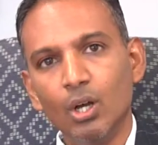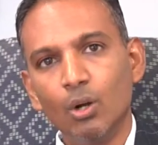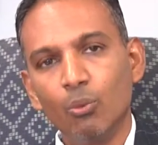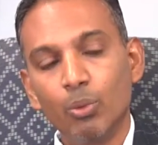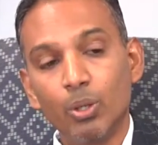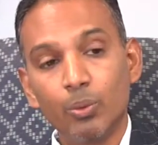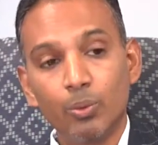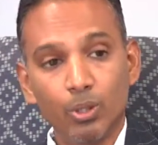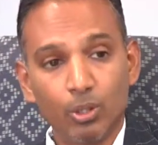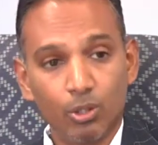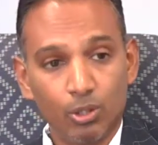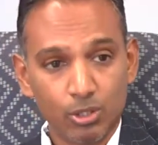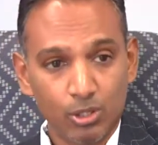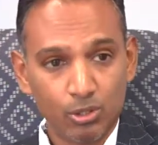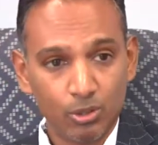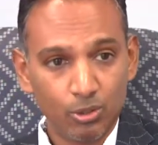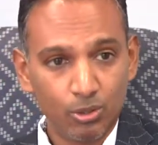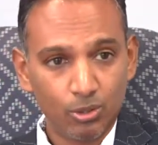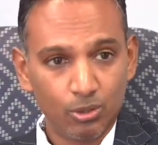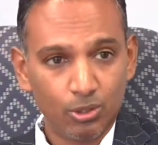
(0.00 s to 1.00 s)
We will
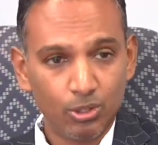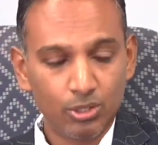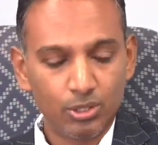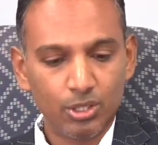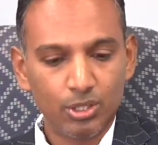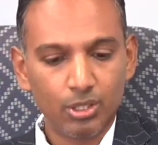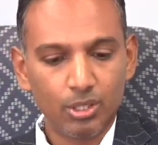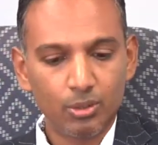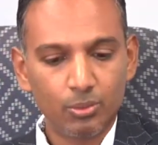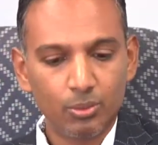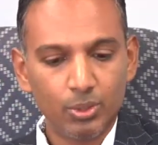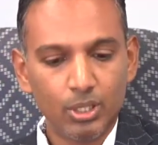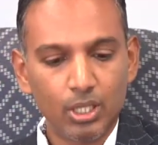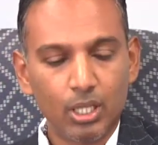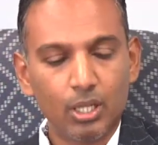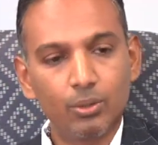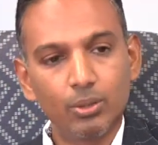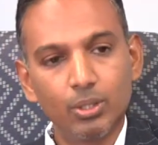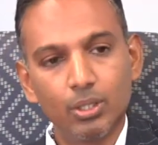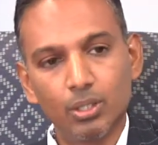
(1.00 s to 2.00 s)
also continue with
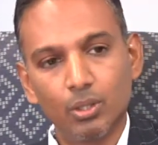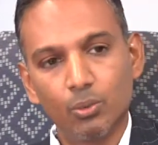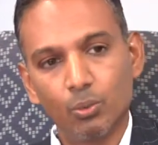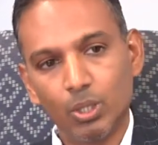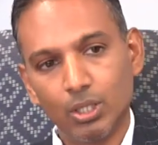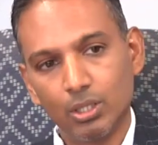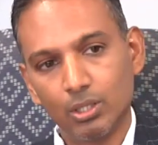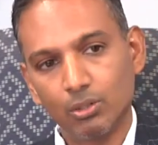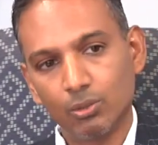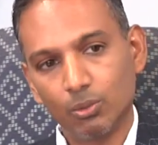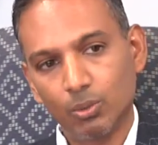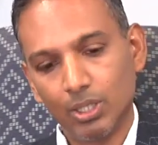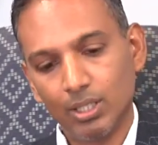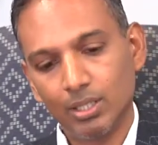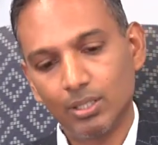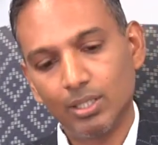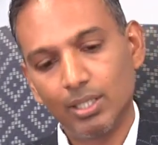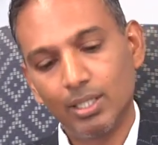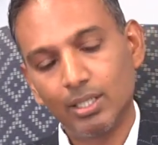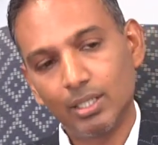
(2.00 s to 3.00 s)
our one-on-one -on
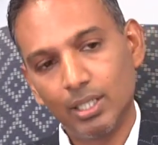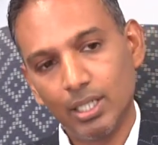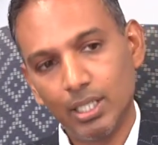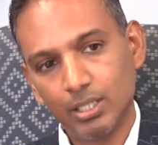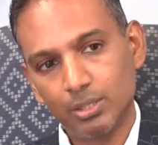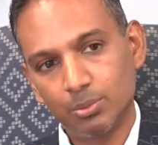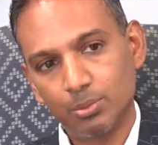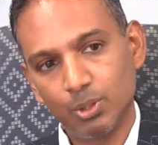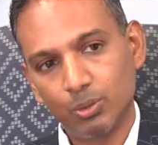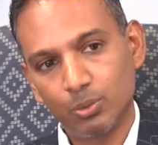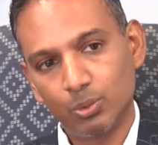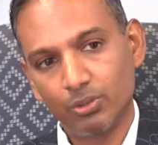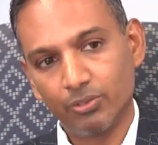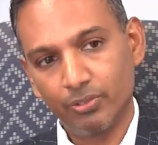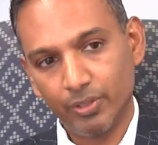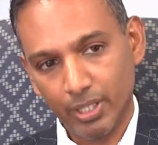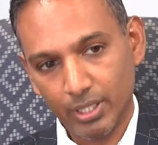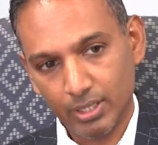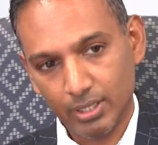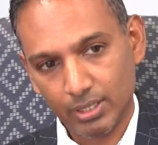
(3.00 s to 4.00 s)
-one engagement with
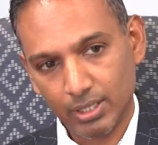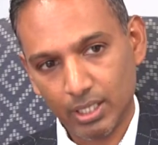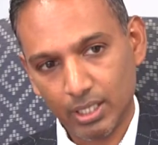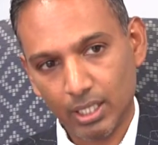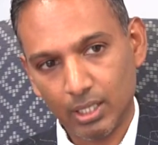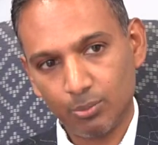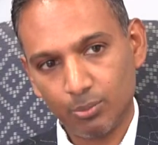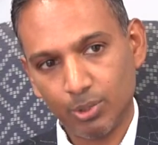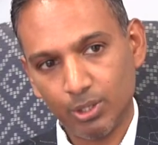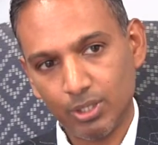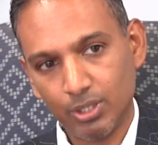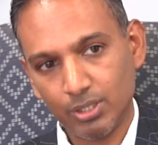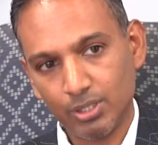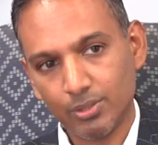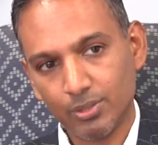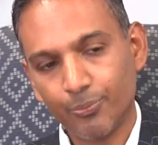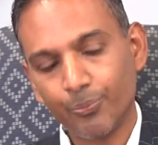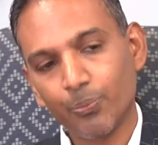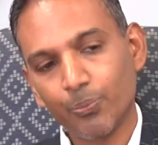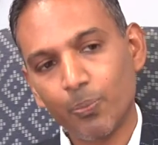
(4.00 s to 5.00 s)
various client bodies